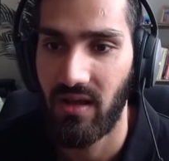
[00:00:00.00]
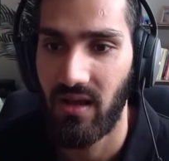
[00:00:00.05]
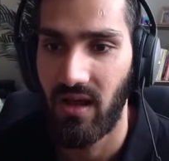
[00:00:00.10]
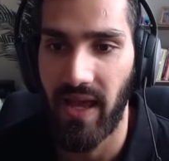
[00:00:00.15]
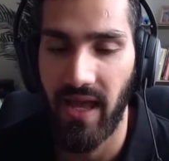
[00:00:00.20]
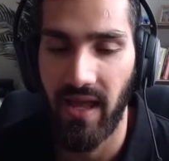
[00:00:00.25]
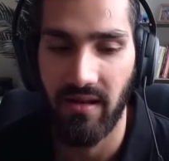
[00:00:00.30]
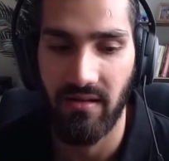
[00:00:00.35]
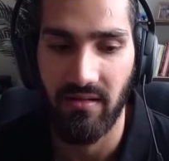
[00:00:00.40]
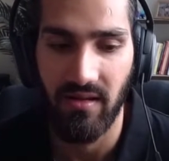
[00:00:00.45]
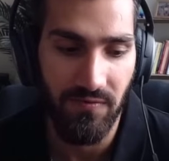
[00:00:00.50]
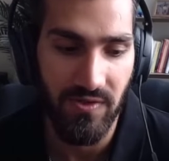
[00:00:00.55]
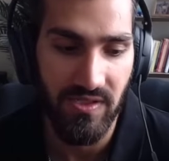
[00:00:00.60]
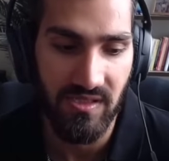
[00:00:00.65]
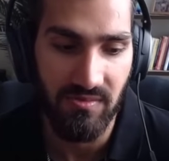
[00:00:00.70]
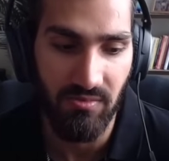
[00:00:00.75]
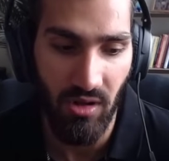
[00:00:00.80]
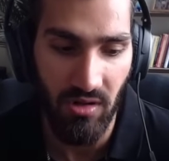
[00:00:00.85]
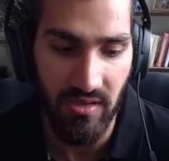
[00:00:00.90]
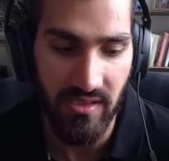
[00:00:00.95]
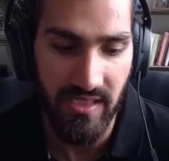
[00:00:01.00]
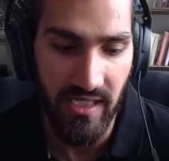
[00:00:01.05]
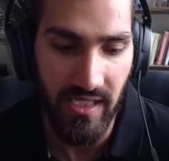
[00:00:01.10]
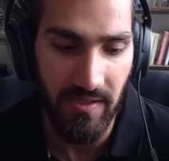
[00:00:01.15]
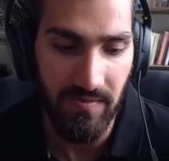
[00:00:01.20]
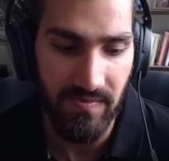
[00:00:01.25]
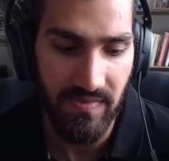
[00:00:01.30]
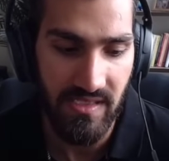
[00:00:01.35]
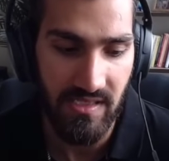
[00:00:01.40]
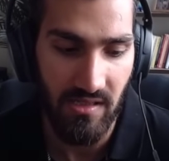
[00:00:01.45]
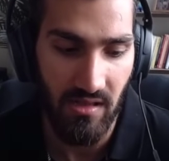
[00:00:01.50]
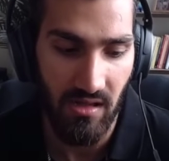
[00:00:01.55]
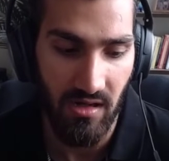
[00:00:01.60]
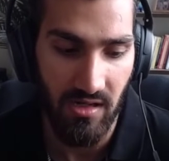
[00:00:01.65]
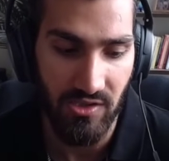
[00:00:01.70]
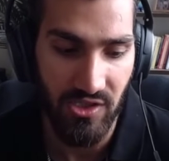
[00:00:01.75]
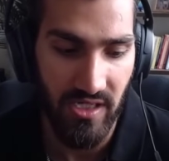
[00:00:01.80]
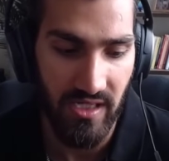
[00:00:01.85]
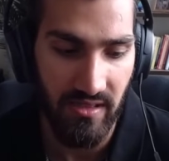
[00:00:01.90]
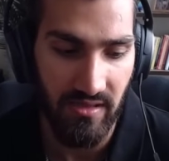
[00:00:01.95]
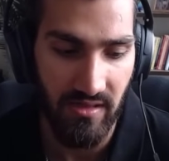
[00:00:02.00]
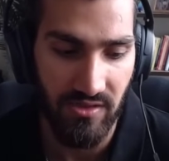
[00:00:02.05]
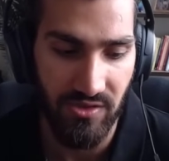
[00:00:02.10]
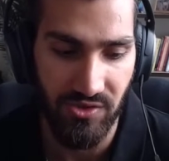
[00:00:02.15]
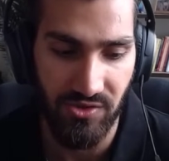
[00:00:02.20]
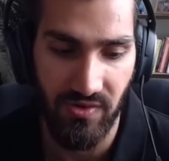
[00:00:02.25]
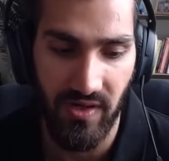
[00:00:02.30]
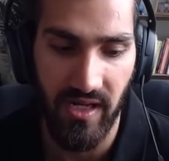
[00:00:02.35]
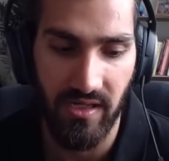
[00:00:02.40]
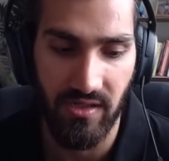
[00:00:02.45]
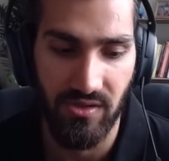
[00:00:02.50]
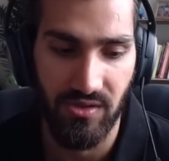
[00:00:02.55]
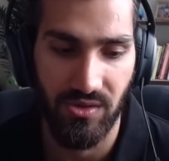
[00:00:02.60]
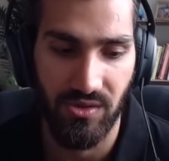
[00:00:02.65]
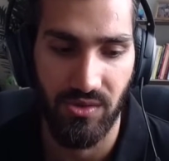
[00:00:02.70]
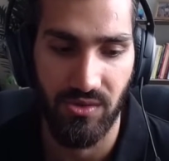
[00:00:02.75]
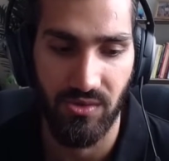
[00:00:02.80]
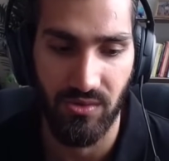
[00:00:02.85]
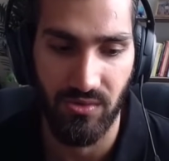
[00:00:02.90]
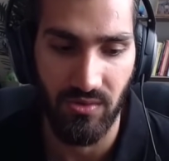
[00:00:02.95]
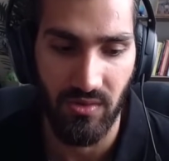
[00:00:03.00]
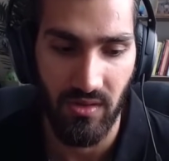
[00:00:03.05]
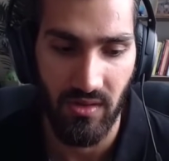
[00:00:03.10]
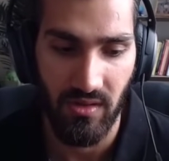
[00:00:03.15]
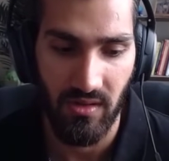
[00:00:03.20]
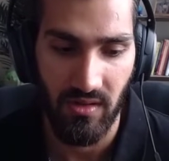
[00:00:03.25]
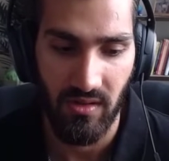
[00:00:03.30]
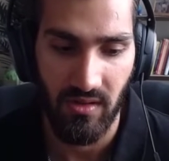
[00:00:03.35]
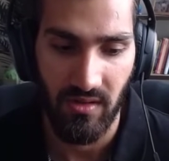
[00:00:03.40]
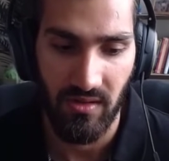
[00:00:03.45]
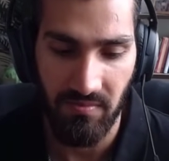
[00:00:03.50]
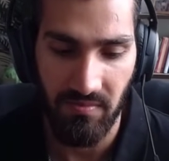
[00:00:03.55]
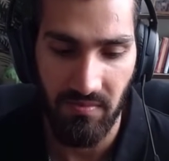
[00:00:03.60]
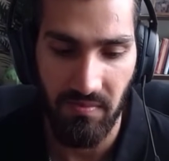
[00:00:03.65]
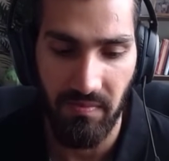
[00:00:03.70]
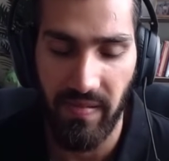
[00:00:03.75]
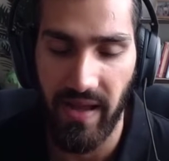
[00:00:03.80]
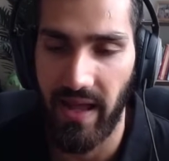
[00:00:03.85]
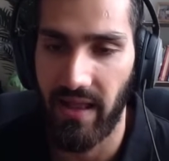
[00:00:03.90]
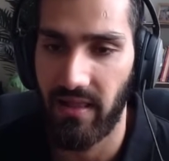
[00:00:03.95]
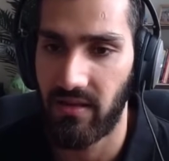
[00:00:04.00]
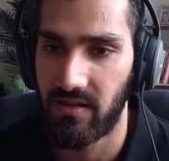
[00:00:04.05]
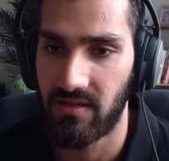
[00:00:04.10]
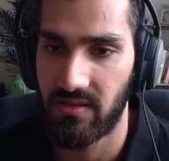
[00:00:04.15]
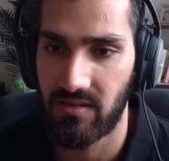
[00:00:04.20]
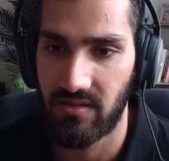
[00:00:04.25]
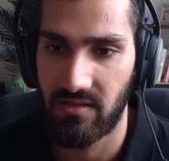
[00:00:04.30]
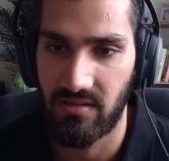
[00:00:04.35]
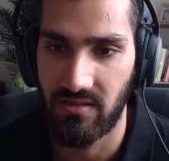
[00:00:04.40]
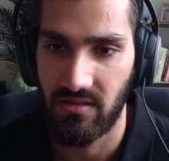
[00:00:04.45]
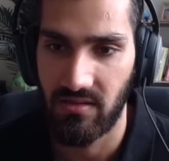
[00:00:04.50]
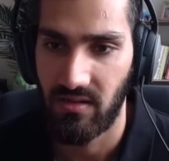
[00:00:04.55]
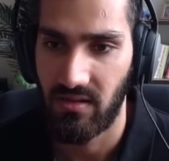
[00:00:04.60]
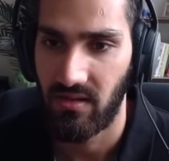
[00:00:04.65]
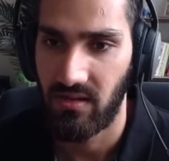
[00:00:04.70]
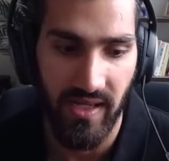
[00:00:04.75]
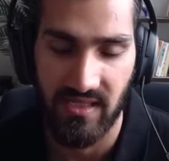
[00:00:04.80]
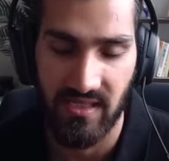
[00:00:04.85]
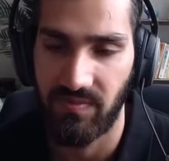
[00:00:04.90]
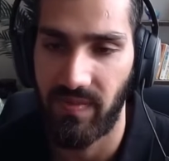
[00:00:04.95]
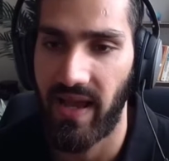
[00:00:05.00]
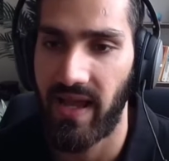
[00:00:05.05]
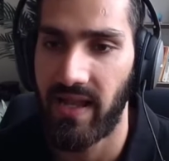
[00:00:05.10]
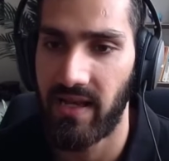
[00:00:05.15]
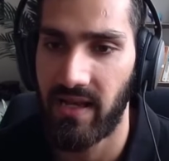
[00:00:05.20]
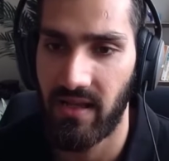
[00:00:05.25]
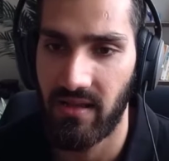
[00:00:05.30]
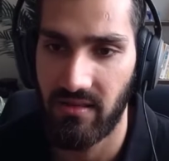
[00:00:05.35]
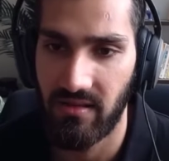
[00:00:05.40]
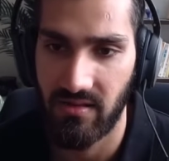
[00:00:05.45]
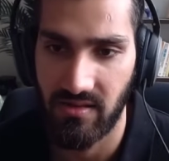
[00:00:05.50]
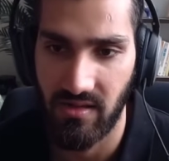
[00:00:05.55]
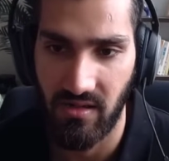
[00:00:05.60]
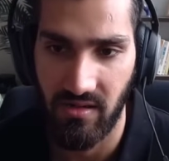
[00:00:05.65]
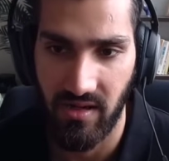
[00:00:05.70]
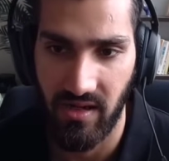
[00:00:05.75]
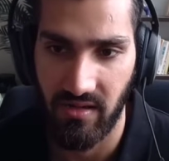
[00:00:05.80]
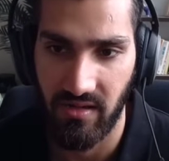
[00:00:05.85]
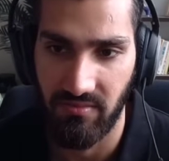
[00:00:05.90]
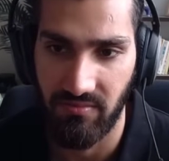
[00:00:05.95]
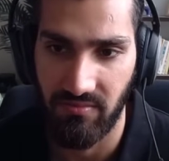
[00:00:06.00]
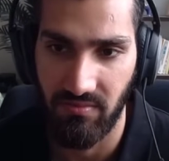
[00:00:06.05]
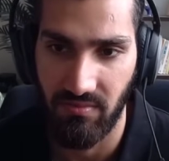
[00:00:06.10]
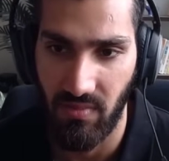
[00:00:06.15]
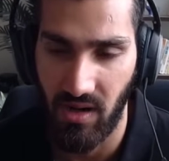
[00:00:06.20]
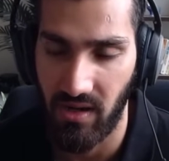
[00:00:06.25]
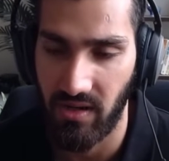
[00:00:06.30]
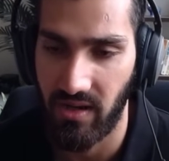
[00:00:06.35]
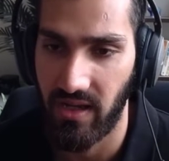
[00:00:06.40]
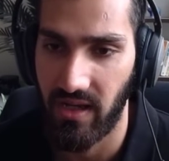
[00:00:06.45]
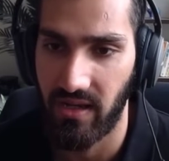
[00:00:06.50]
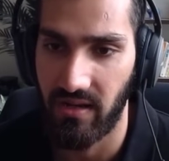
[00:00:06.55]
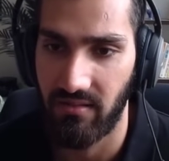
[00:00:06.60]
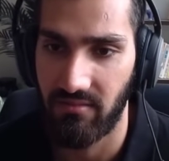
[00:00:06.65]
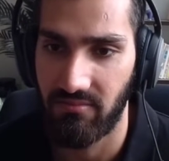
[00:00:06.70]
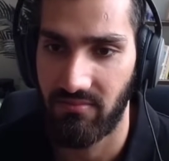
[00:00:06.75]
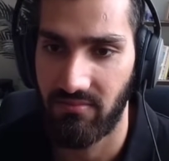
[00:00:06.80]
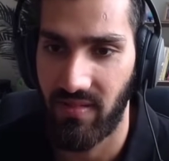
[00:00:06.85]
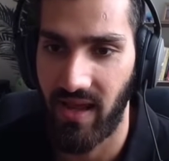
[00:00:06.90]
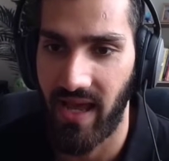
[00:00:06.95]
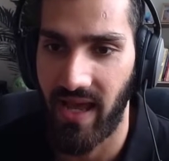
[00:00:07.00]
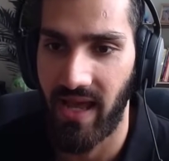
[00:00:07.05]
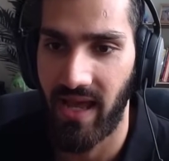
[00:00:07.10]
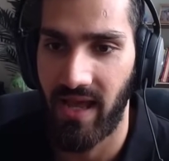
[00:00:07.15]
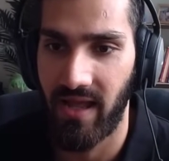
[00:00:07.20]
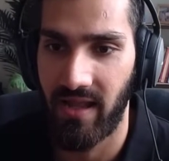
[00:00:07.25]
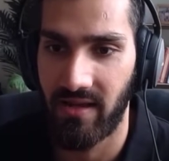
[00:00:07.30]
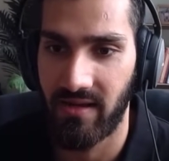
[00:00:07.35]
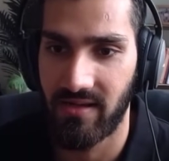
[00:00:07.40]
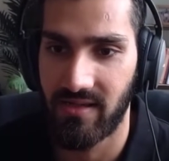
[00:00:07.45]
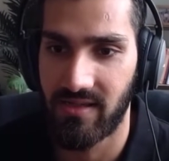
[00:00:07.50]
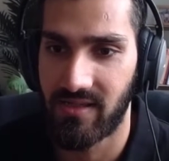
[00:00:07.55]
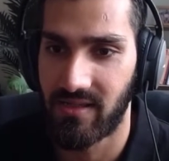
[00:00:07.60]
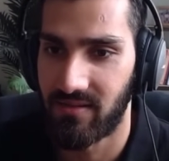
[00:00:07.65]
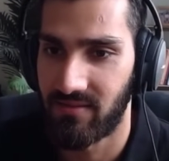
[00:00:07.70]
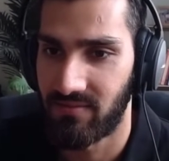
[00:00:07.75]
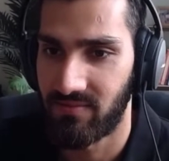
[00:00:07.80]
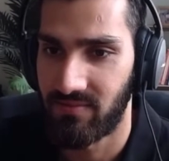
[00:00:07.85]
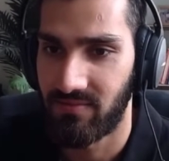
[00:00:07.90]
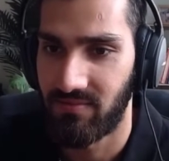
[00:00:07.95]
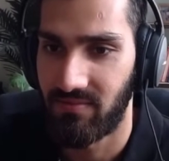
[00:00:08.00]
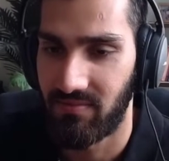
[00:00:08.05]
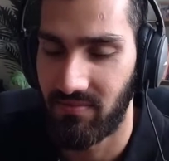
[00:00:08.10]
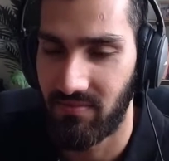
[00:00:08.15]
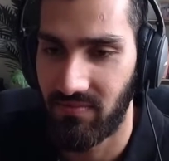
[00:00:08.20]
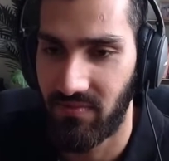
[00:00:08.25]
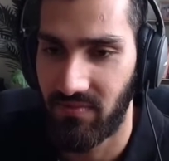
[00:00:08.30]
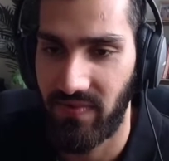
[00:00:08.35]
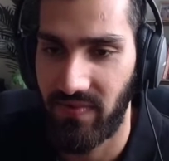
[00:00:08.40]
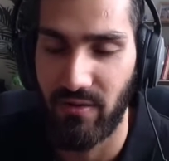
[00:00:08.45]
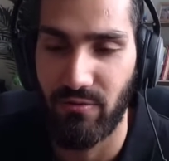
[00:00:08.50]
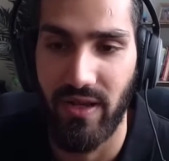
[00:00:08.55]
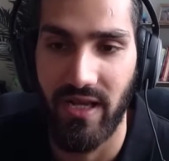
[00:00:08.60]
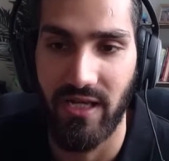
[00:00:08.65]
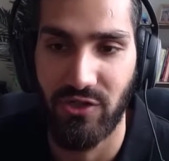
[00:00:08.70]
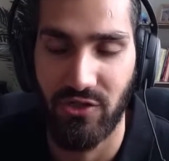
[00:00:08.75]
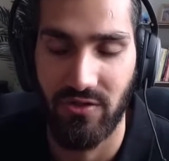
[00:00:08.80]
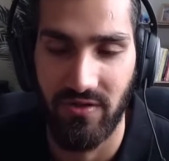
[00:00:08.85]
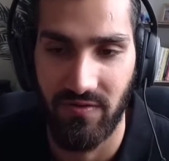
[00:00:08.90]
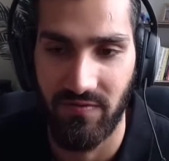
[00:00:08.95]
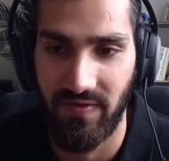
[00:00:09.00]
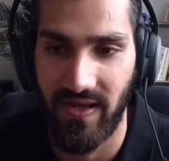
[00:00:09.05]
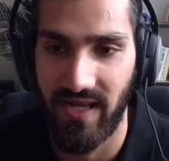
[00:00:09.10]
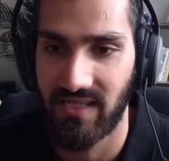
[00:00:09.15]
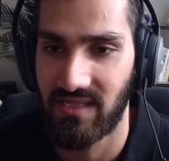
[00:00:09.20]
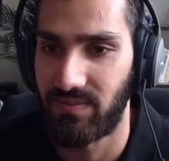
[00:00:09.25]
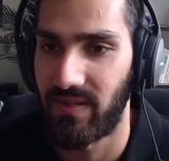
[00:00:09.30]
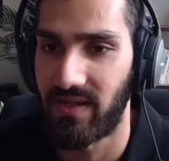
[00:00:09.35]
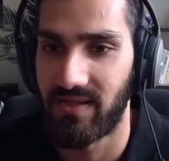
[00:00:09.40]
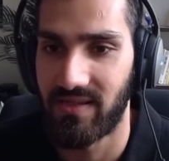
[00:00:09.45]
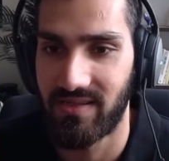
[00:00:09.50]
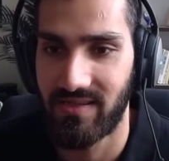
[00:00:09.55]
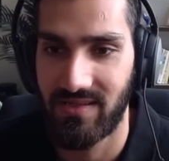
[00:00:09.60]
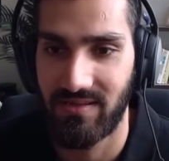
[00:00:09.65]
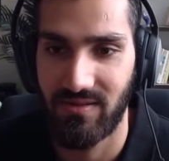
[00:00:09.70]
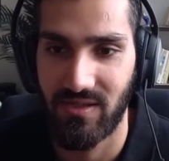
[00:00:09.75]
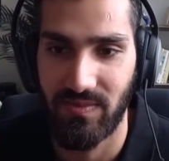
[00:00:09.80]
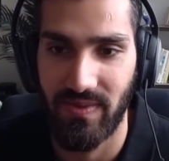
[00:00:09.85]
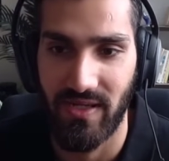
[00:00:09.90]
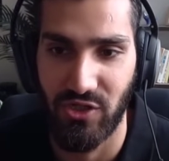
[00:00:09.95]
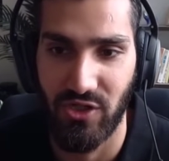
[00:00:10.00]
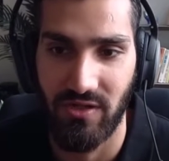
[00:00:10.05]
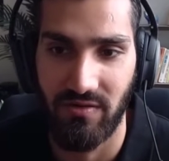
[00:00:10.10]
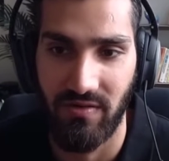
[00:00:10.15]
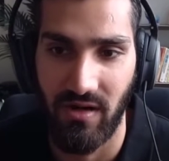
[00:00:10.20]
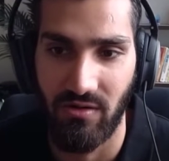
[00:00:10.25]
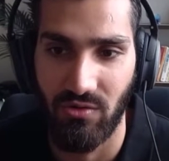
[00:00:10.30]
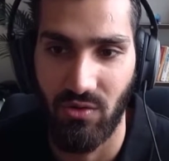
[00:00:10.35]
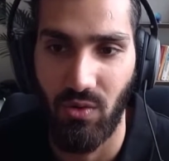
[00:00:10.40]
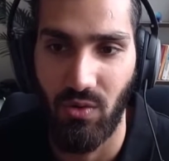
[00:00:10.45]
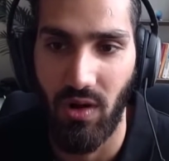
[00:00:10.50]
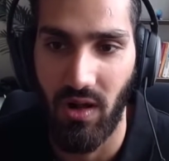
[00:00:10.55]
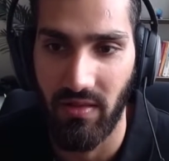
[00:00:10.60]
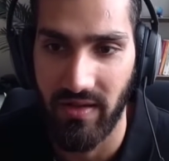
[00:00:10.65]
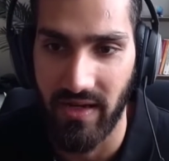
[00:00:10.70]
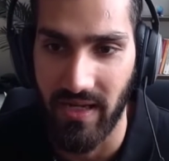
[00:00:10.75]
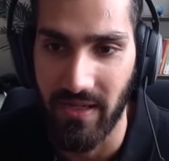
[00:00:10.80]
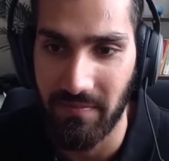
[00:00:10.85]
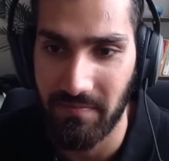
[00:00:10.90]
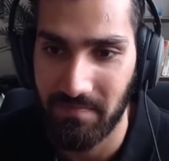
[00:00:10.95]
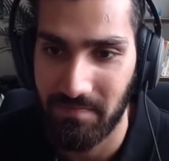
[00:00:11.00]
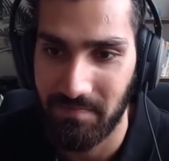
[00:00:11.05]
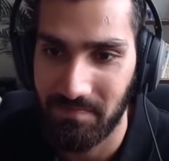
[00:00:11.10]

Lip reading: And for small teams, largely they're trying to balance expanding their target market and foundational investments, especially around quality.